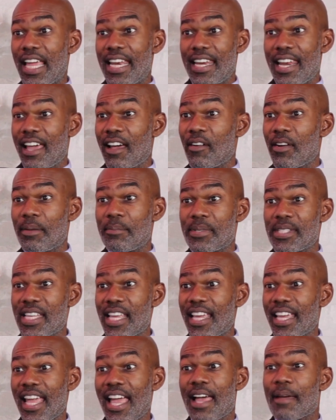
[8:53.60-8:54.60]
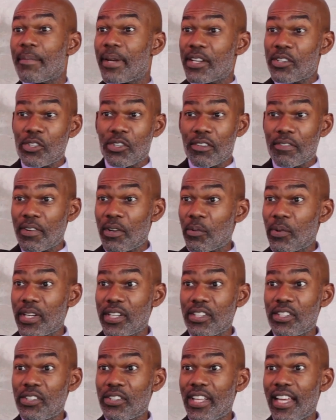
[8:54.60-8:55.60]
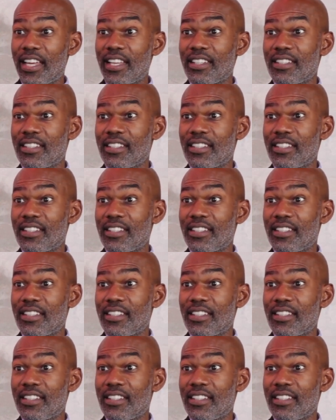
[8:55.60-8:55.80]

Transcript: And now I'm saying, I'm not sure if I want to do that.